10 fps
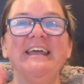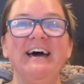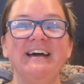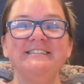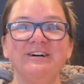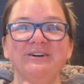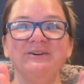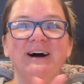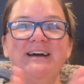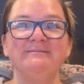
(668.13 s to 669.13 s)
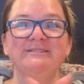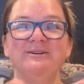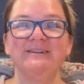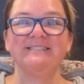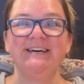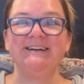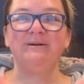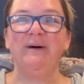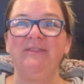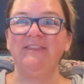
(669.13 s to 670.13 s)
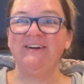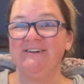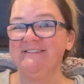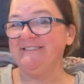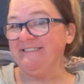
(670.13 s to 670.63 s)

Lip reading: I tell you, I am so excited about the yarn.